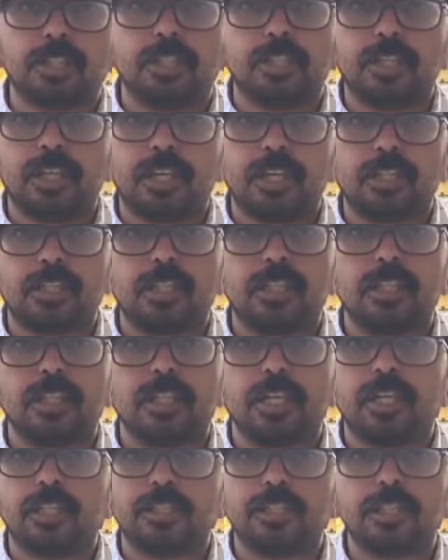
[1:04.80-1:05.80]
here
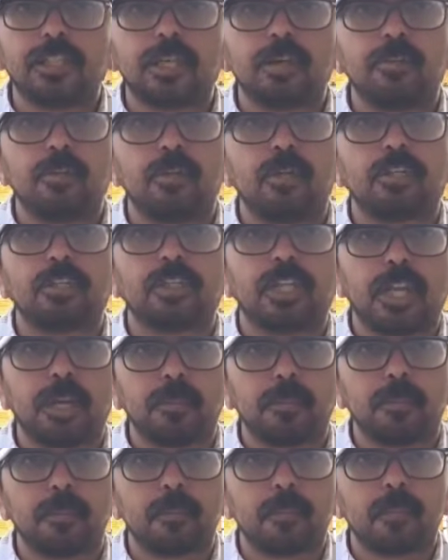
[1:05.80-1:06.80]
let us think about his
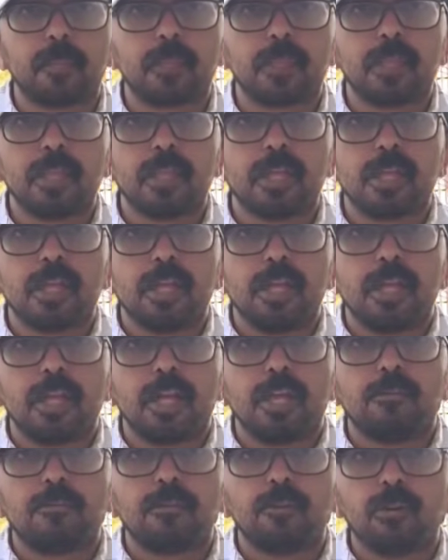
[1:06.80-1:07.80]
grip.
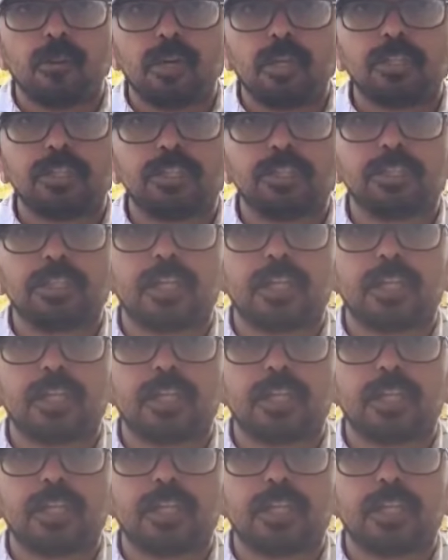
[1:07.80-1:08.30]
If you notice his